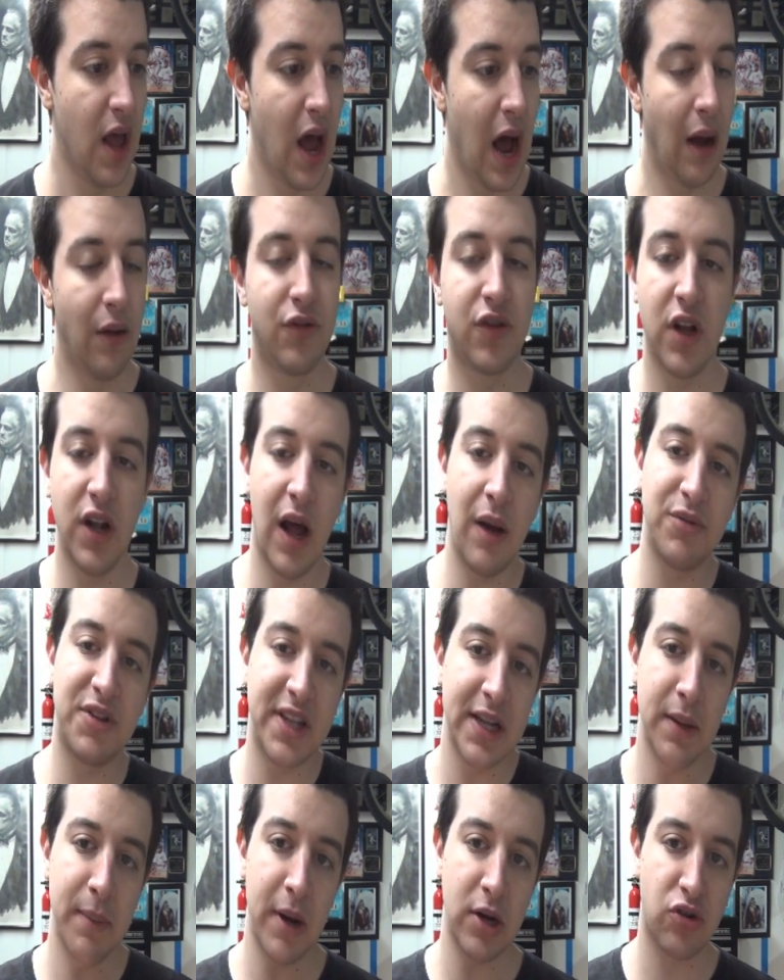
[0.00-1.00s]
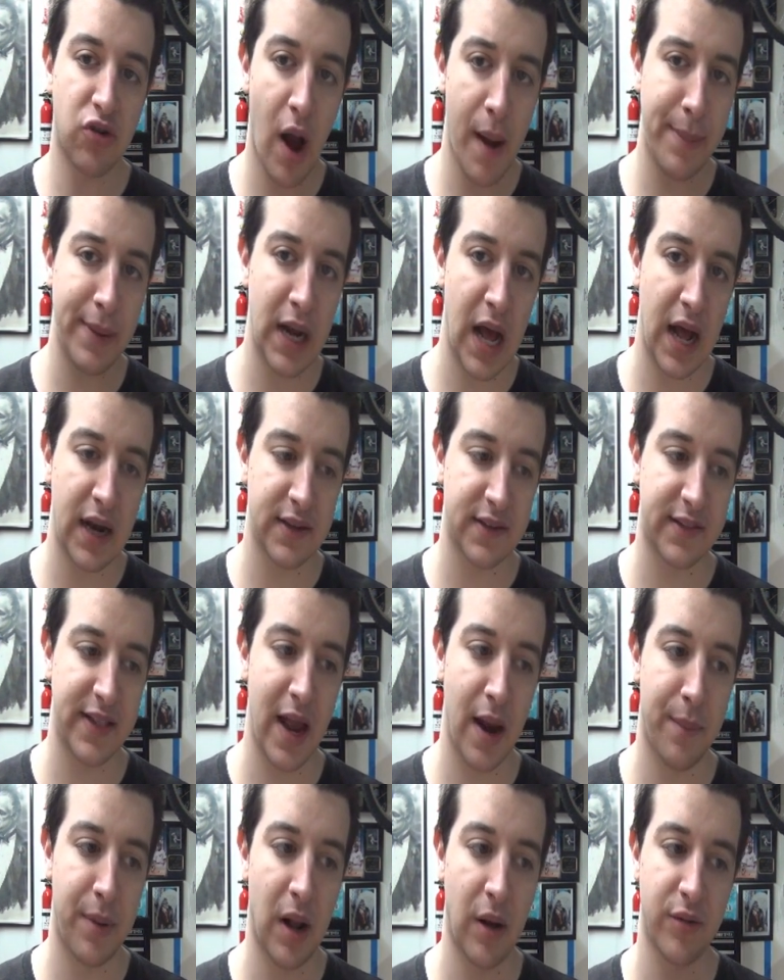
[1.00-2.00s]
I was thinking about dropping Honest
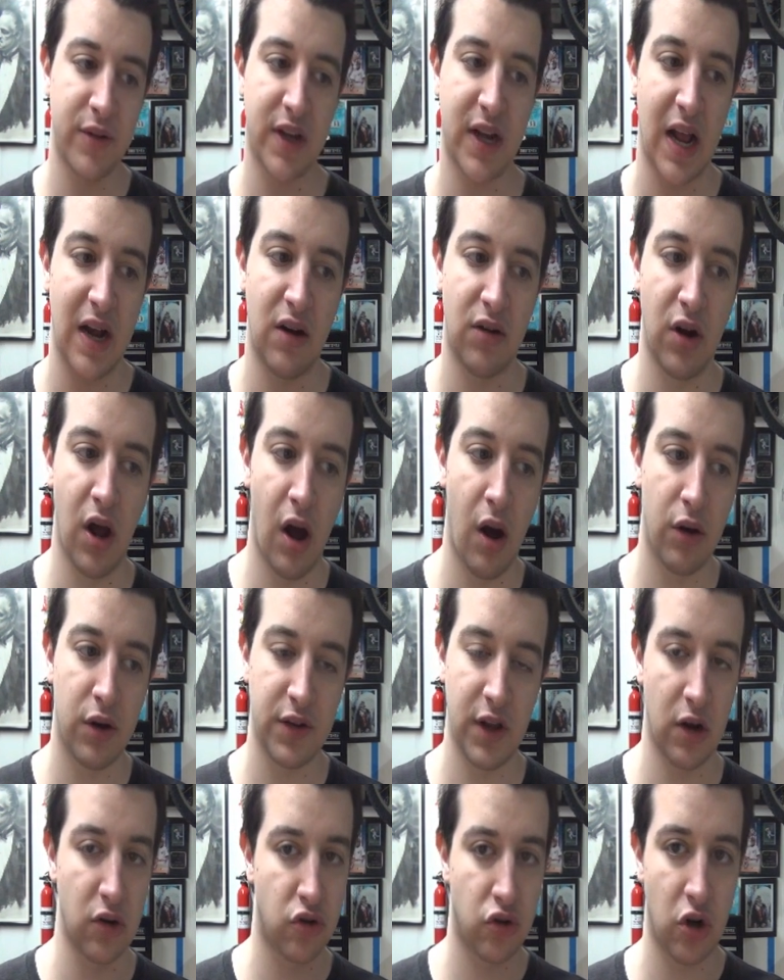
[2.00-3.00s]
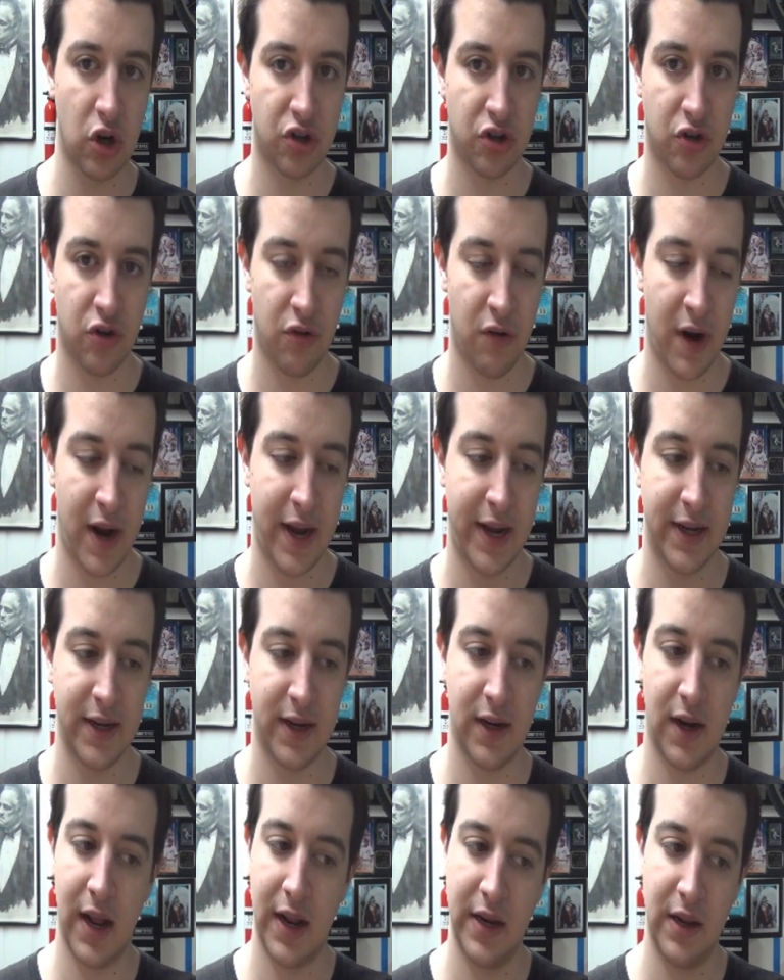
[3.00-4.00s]
there, but I was like, I don't know, because I don't trust Crane,
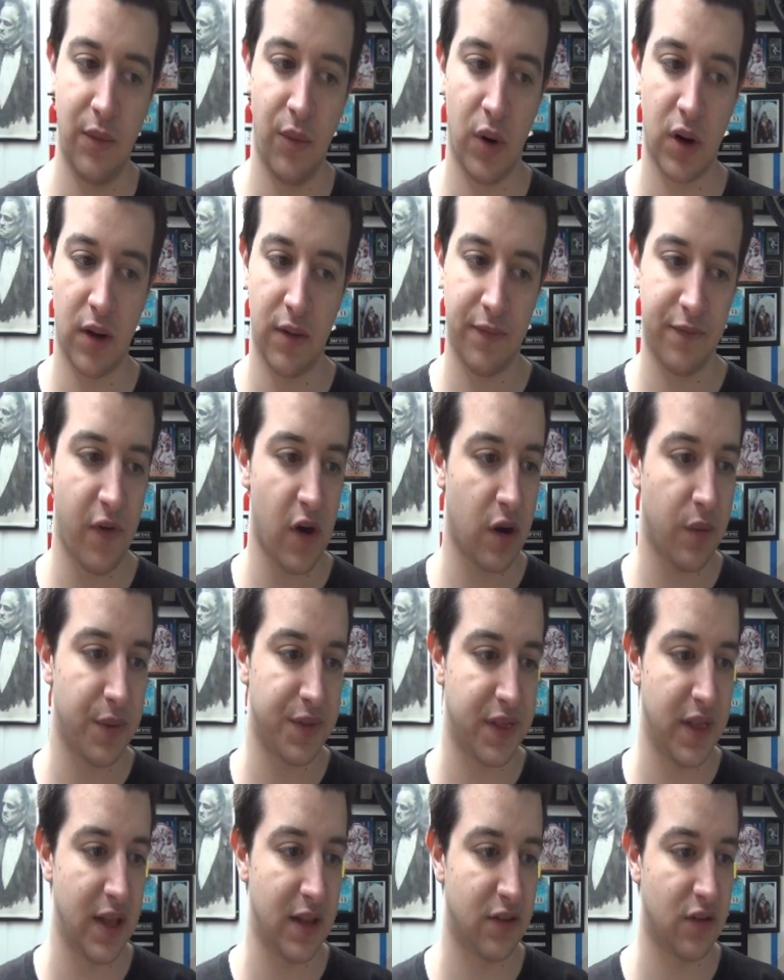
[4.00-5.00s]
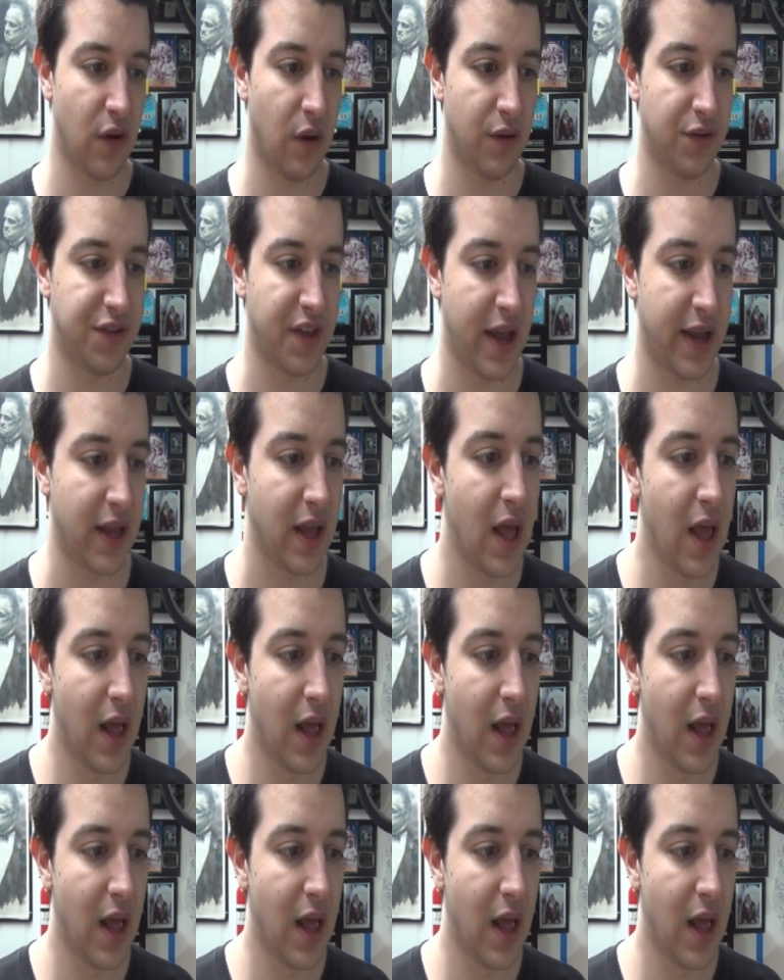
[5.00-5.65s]
and I didn't want to fuck with it, so I was like,